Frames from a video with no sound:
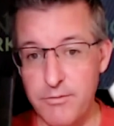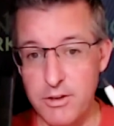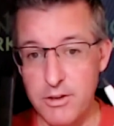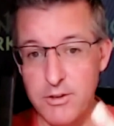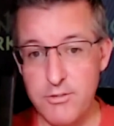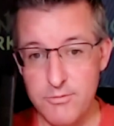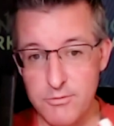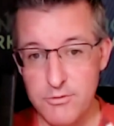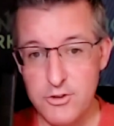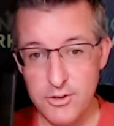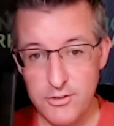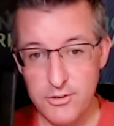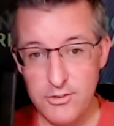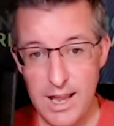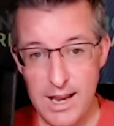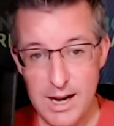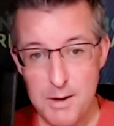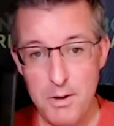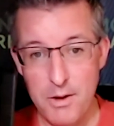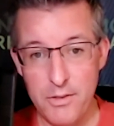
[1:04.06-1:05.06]
this just
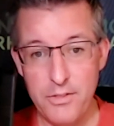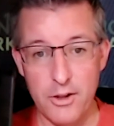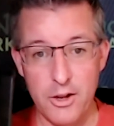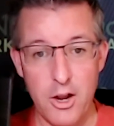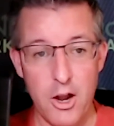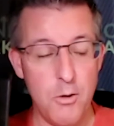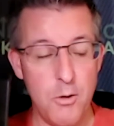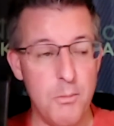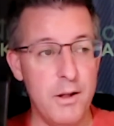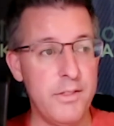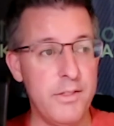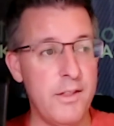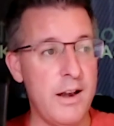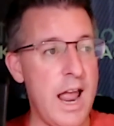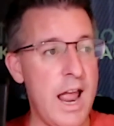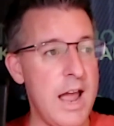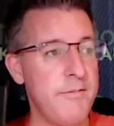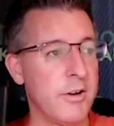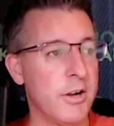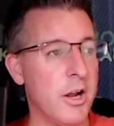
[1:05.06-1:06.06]
like a month ago, a month and
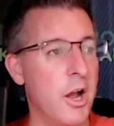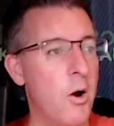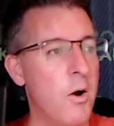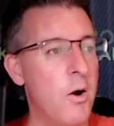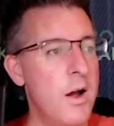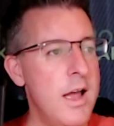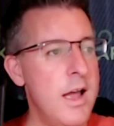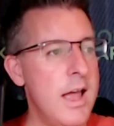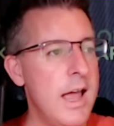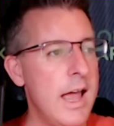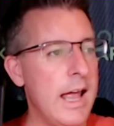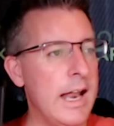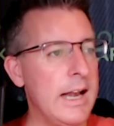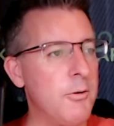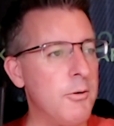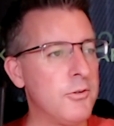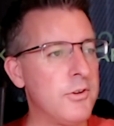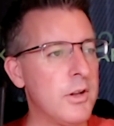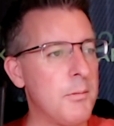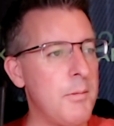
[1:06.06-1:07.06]
a half ago, and
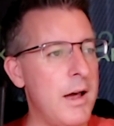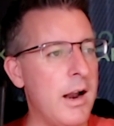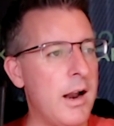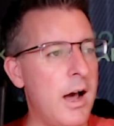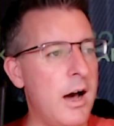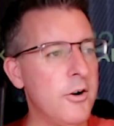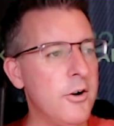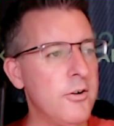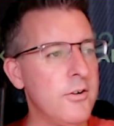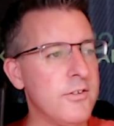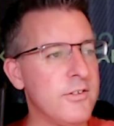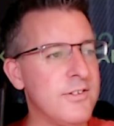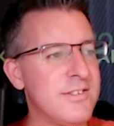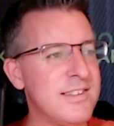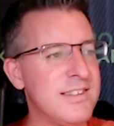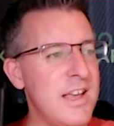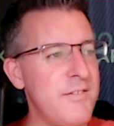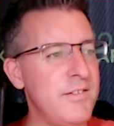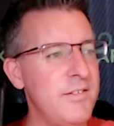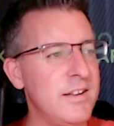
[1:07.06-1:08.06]
it was at about
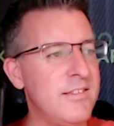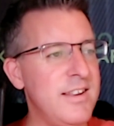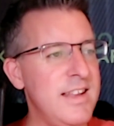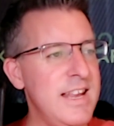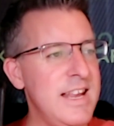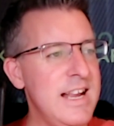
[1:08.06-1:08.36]
$117.